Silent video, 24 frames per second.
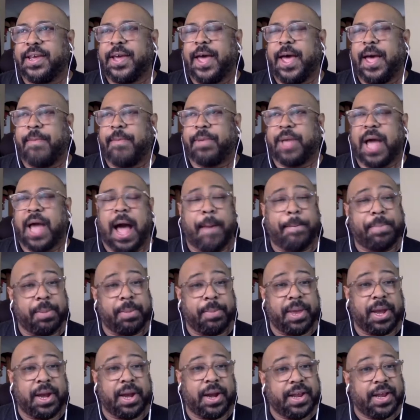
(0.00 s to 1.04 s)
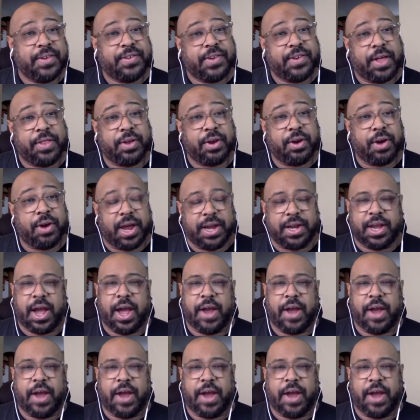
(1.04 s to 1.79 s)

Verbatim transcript: um, complemented each other and